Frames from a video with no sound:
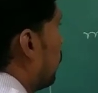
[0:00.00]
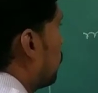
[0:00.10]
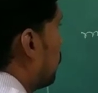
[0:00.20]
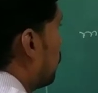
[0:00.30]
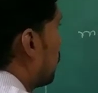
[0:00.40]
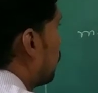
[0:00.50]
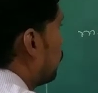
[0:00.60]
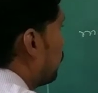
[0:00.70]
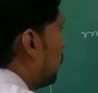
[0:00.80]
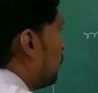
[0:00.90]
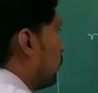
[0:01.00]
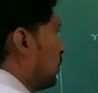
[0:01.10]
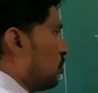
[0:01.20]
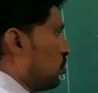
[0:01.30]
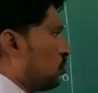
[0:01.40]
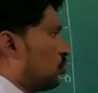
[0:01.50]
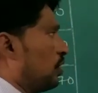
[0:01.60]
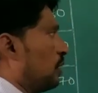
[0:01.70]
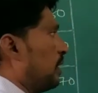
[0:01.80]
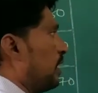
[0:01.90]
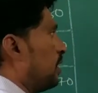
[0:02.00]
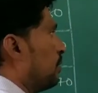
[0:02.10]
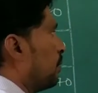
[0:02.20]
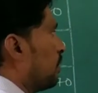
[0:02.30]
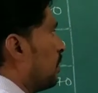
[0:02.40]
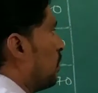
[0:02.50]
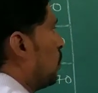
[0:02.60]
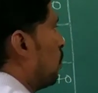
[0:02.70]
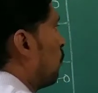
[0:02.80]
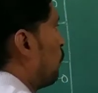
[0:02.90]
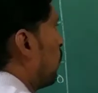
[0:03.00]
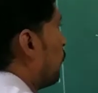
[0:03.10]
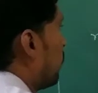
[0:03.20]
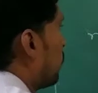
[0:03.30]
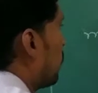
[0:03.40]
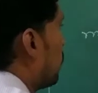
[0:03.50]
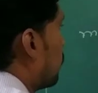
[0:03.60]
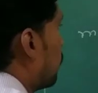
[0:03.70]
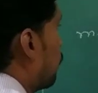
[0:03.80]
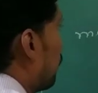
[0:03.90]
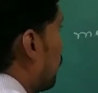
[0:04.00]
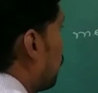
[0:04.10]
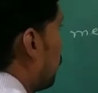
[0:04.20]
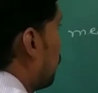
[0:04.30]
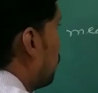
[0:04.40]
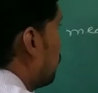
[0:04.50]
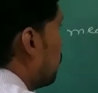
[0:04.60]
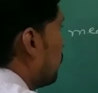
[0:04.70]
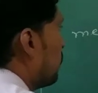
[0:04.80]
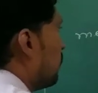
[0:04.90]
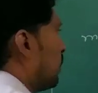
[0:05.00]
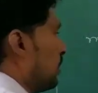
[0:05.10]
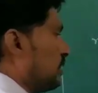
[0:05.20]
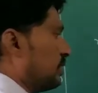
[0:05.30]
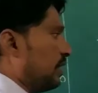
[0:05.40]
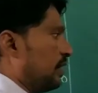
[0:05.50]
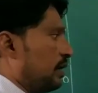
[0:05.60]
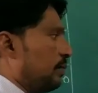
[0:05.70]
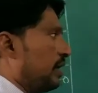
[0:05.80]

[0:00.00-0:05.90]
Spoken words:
5 3s are 15, 2 remained. 5 5s are 25, 3